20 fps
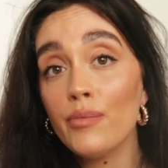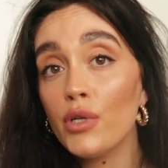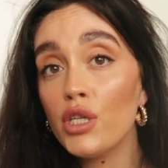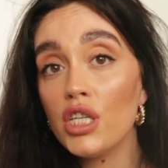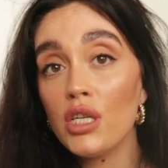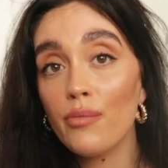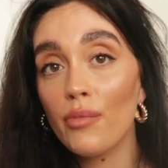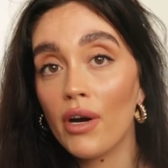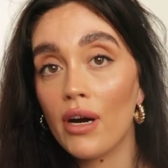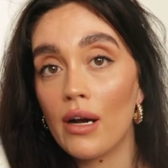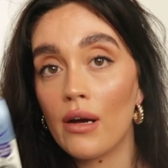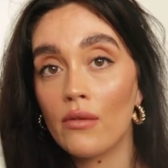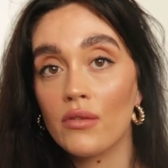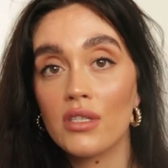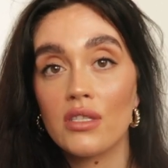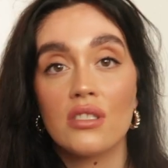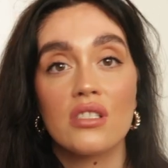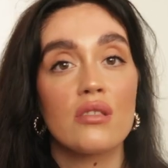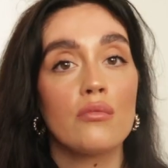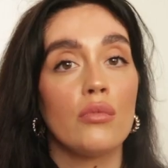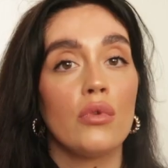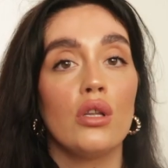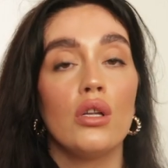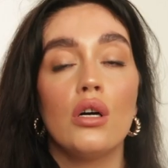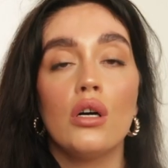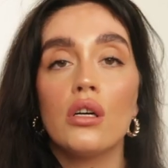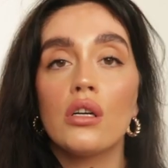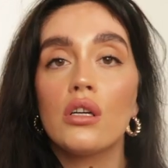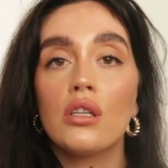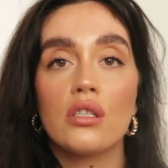bushy brows and some
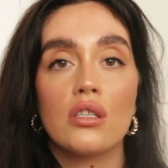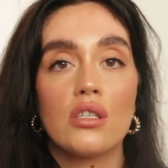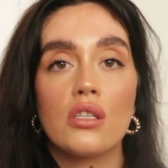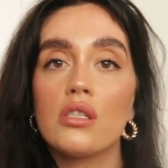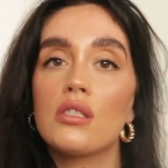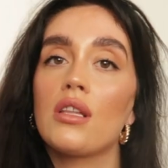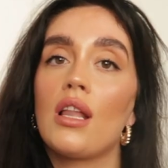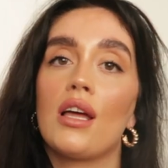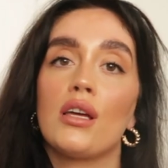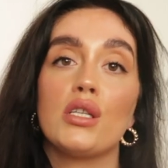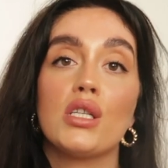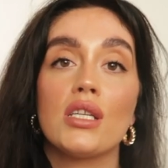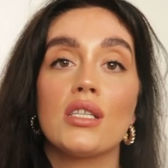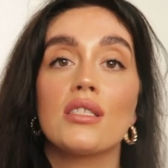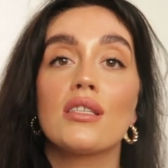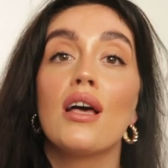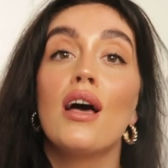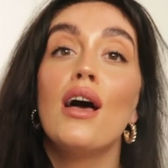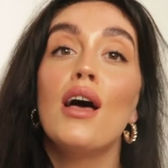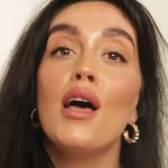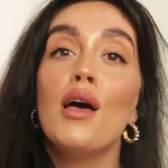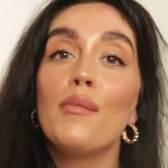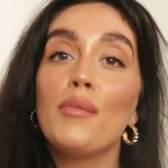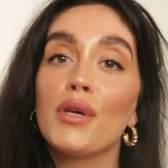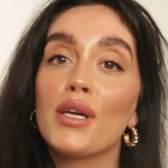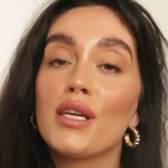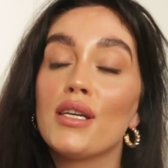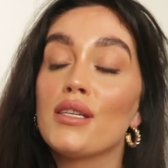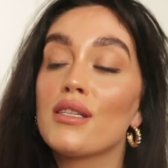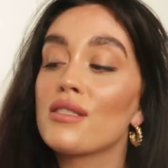long luscious lashes,
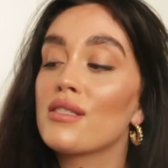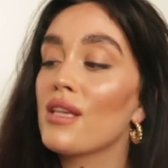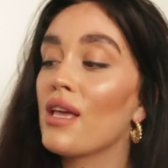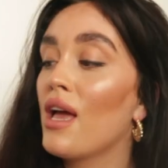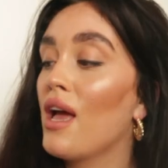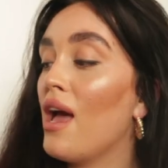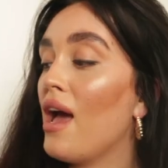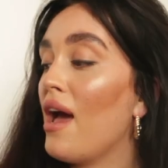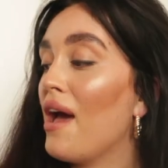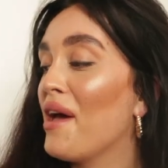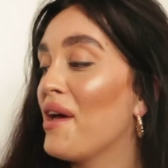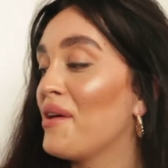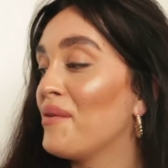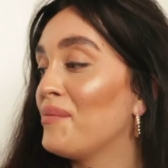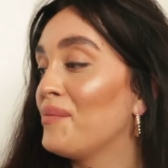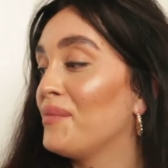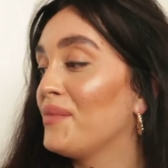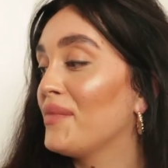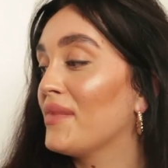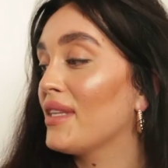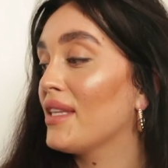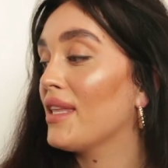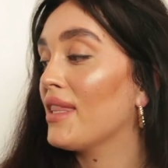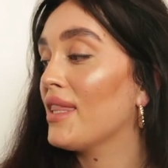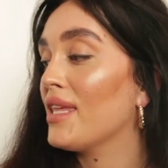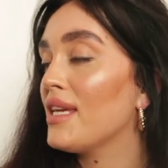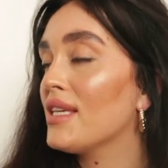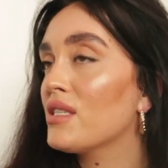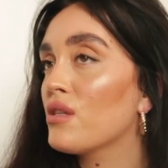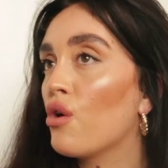because
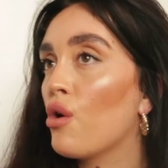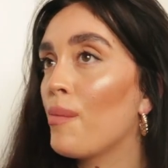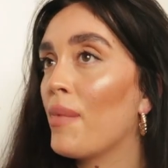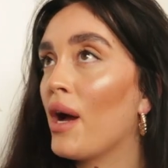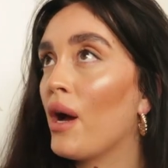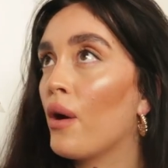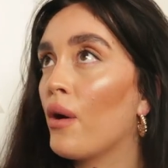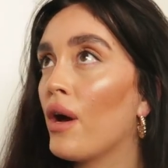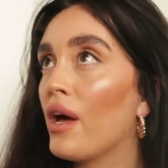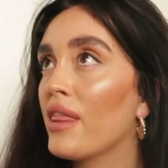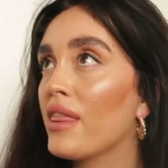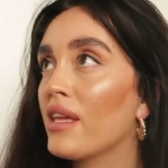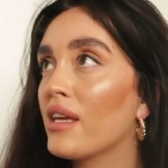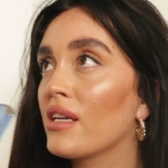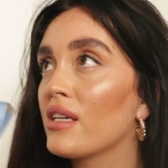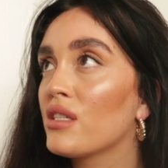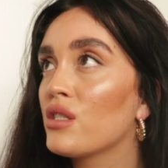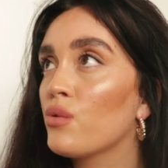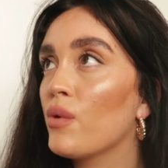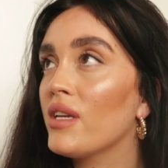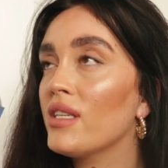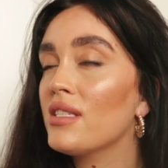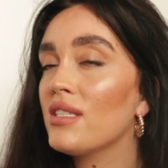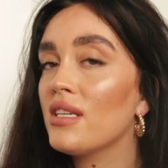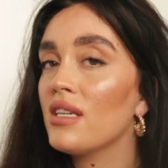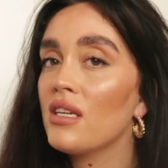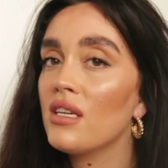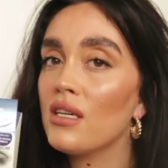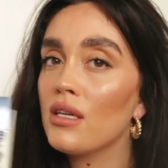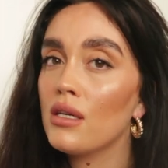these are about I think
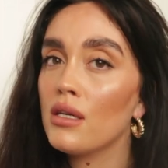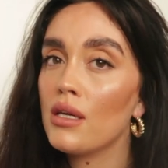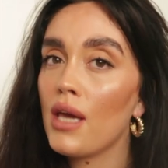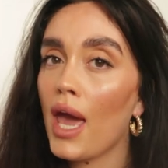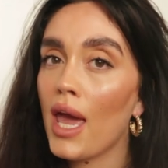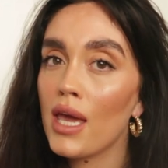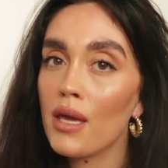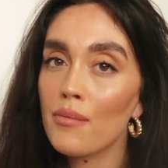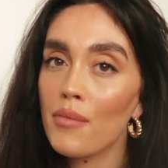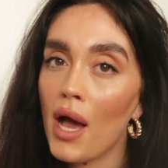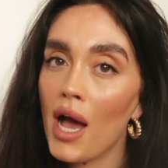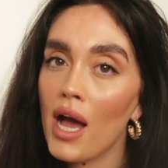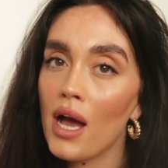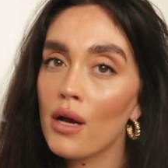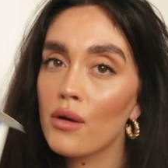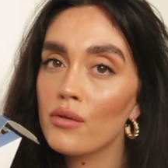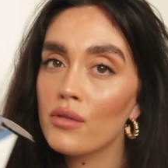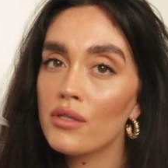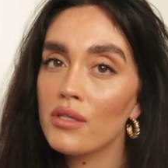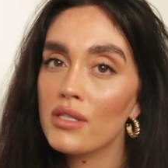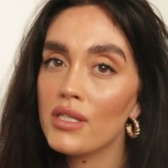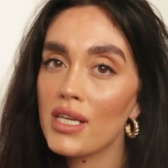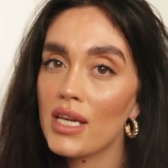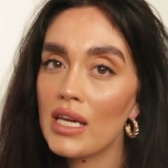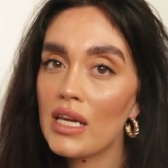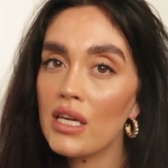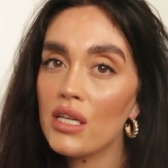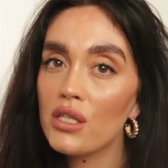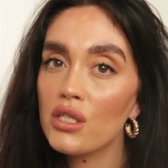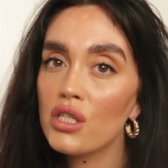£28
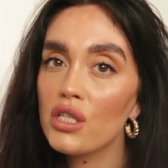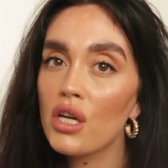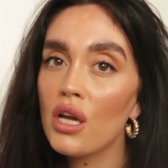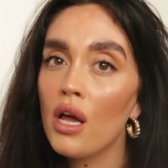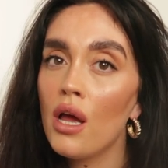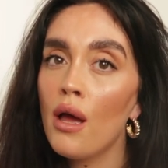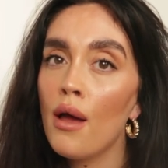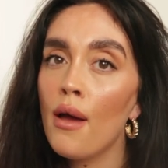each.